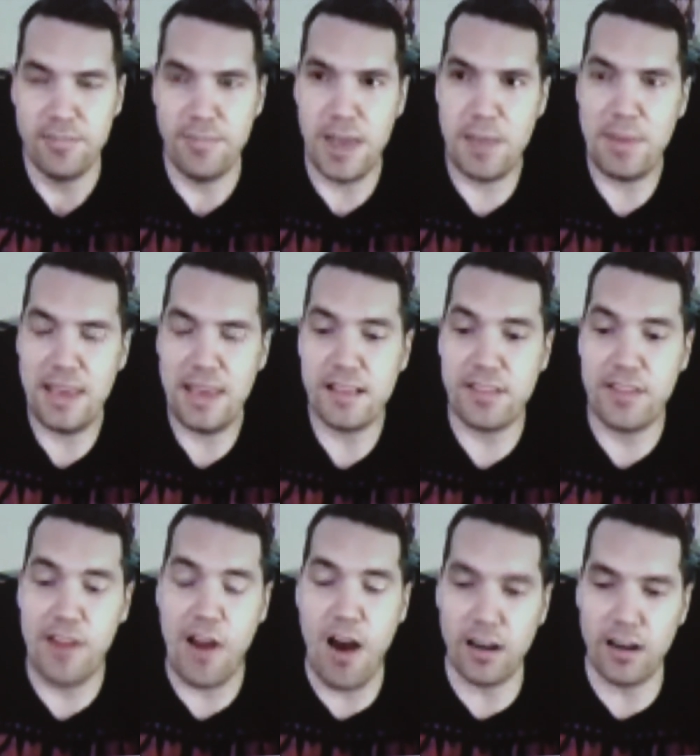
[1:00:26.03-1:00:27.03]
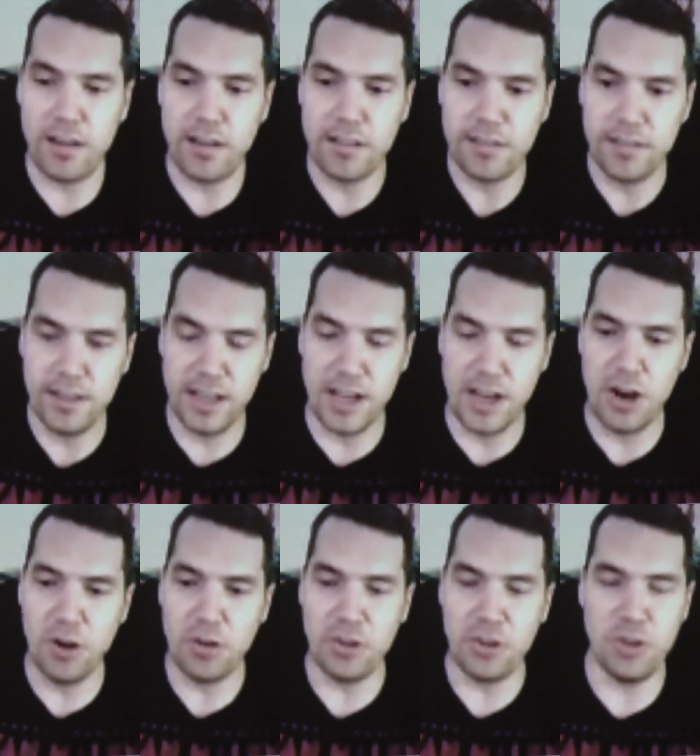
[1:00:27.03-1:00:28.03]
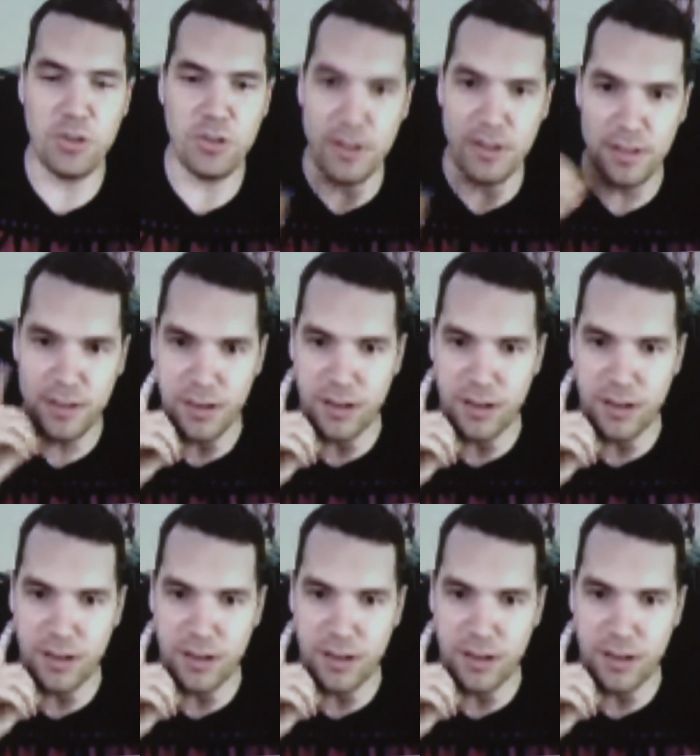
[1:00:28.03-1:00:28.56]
Maybe his daughter, you know, you, you, you know,